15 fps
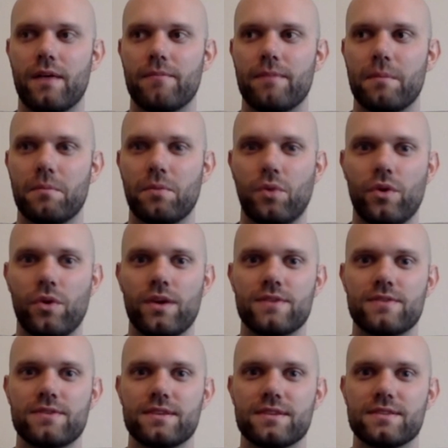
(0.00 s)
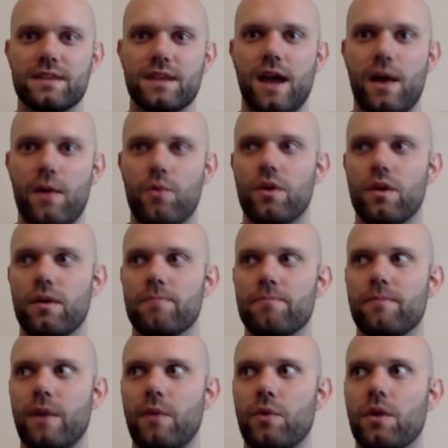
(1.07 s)
employees is that I want
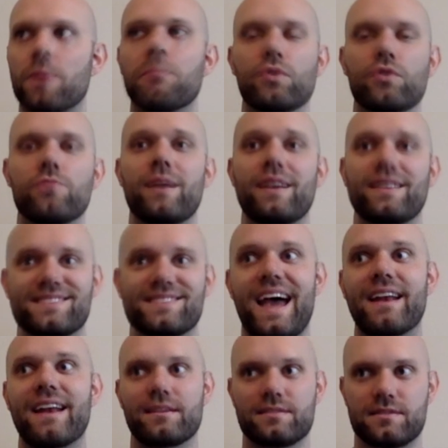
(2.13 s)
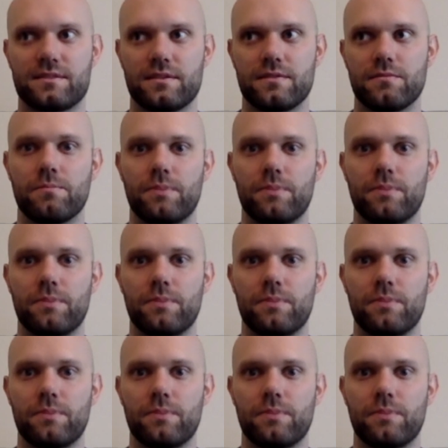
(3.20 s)
to improve my status,